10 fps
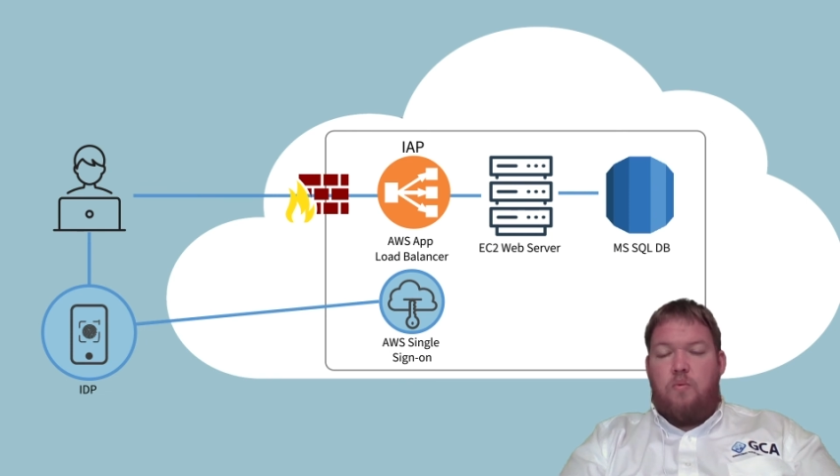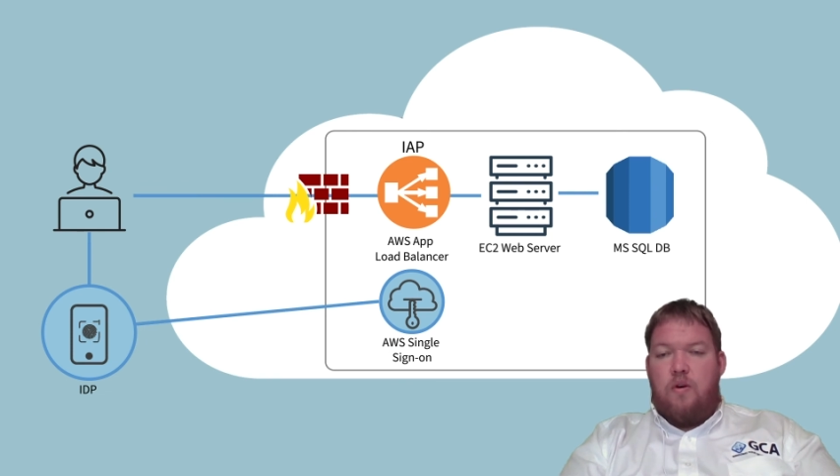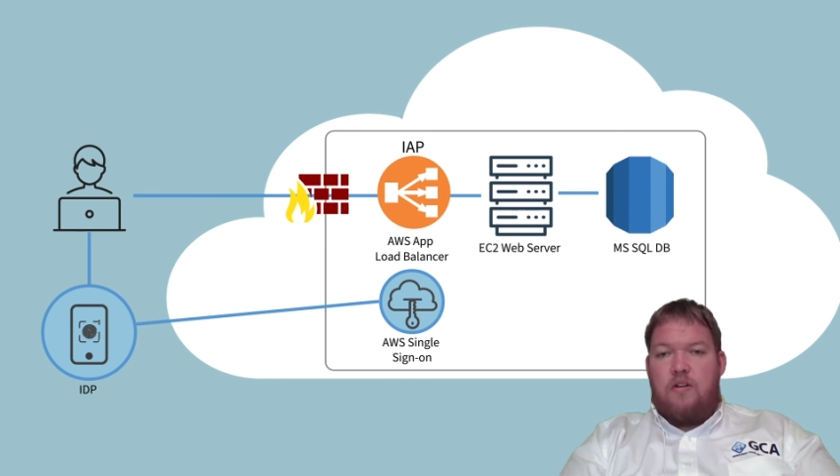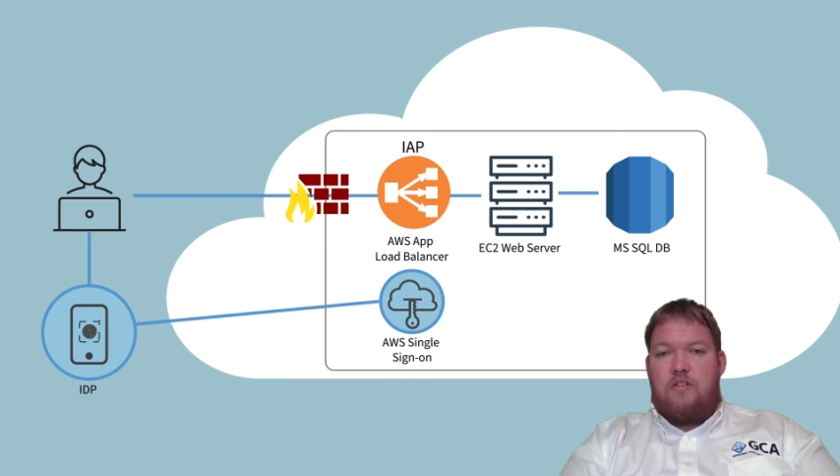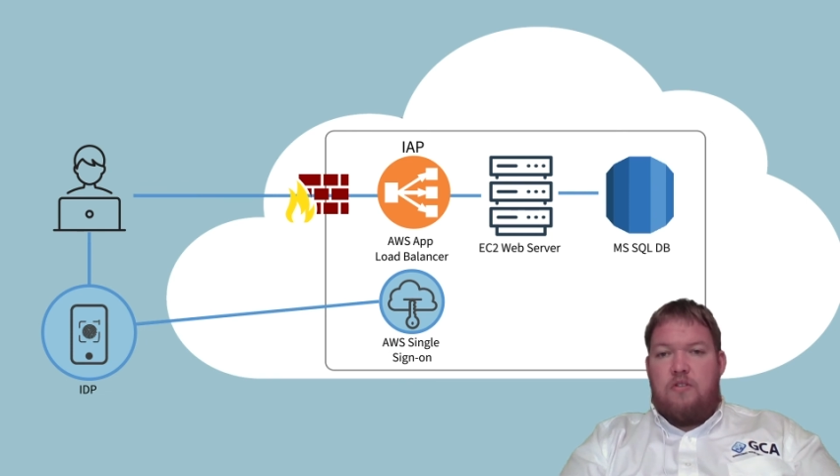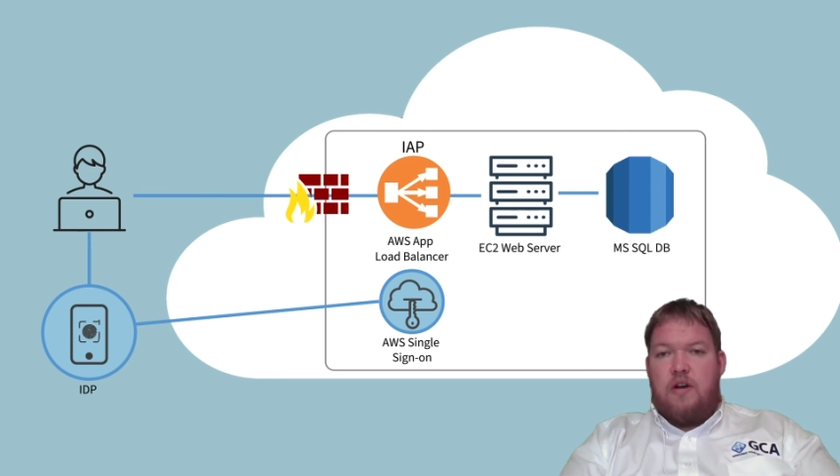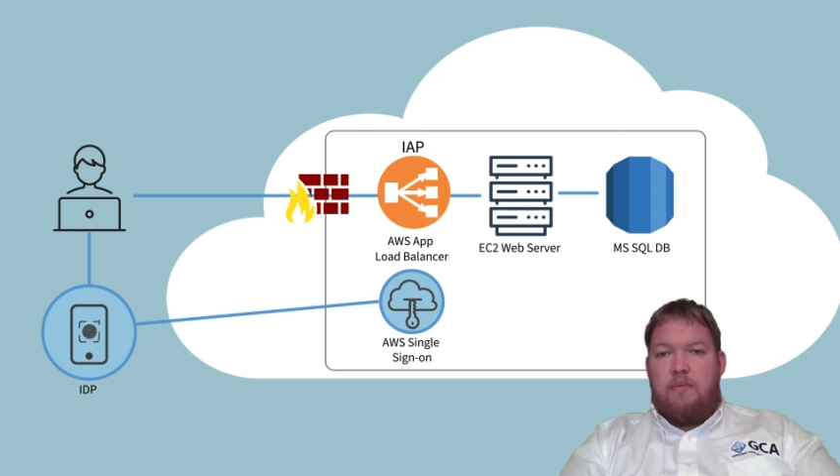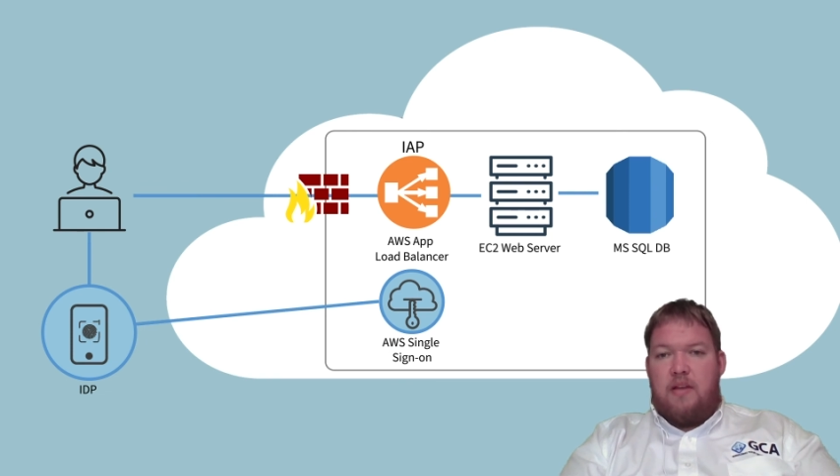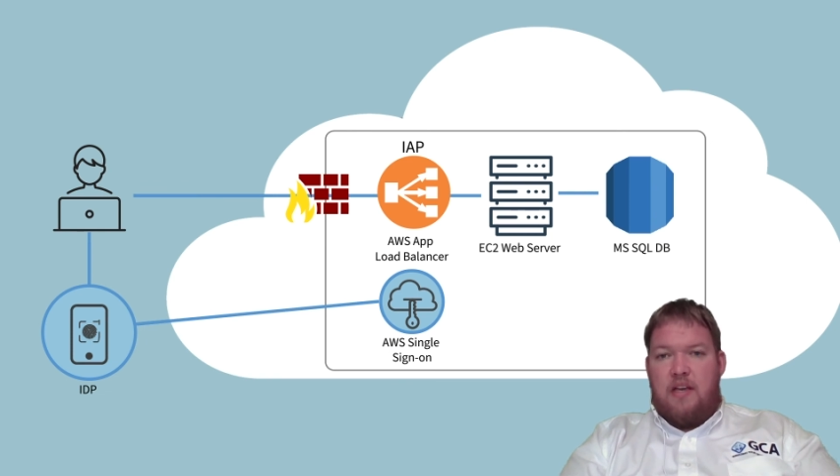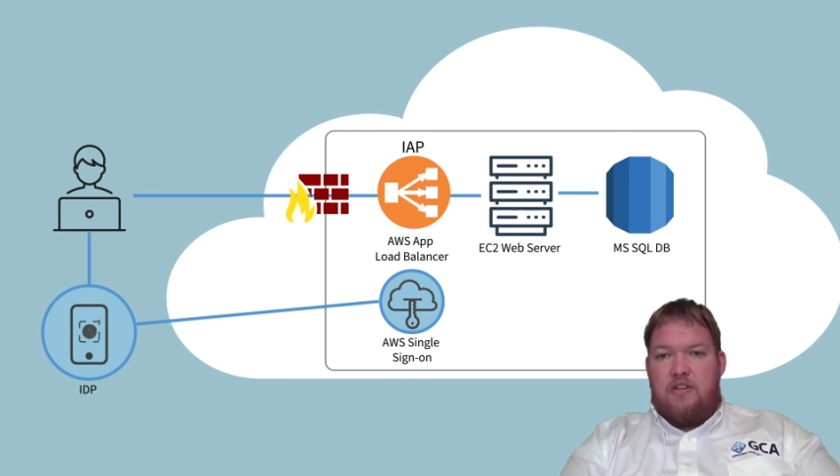one or two
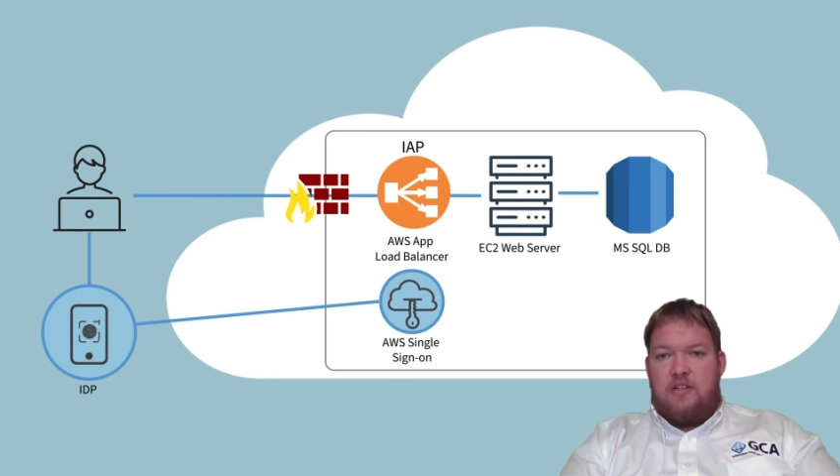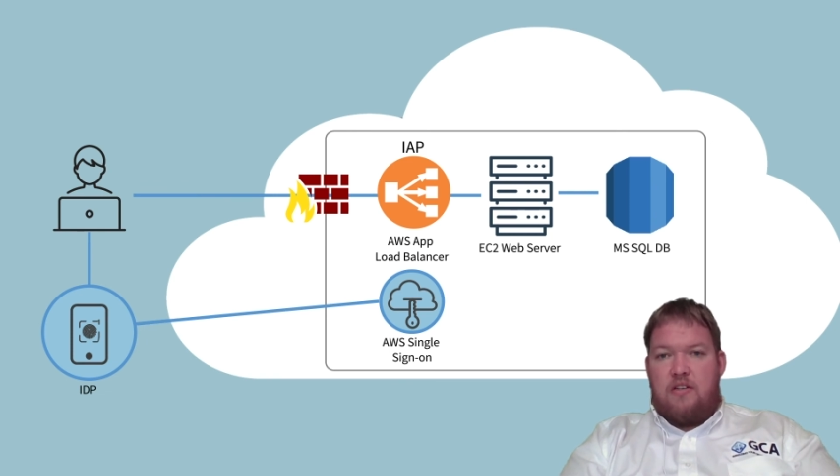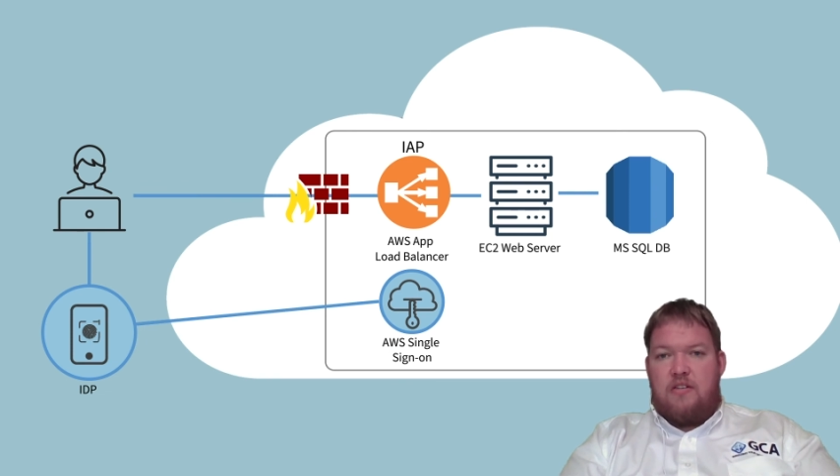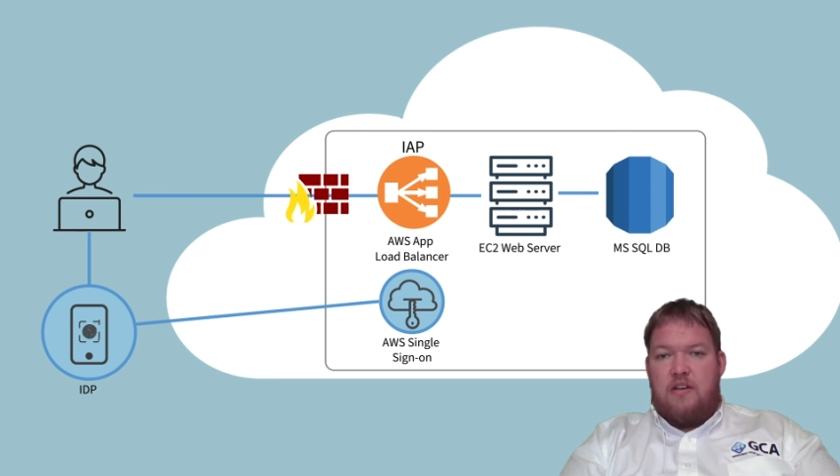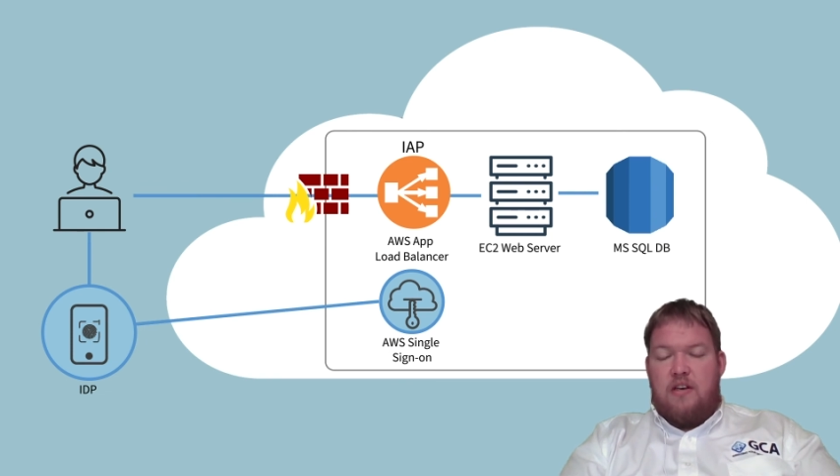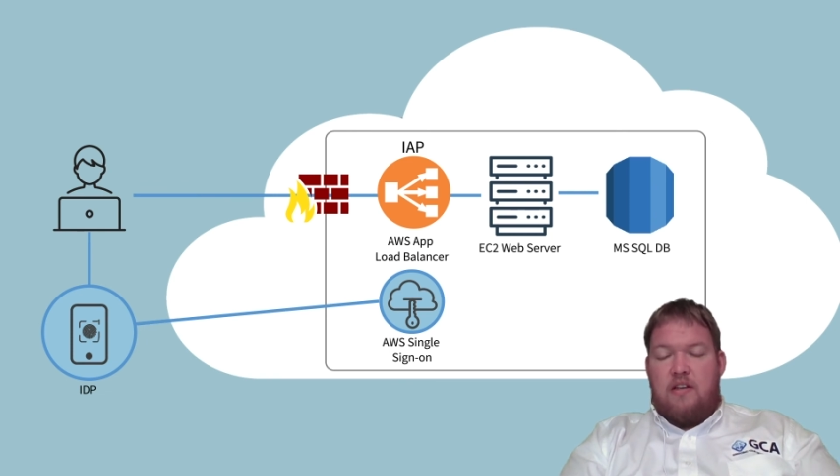applications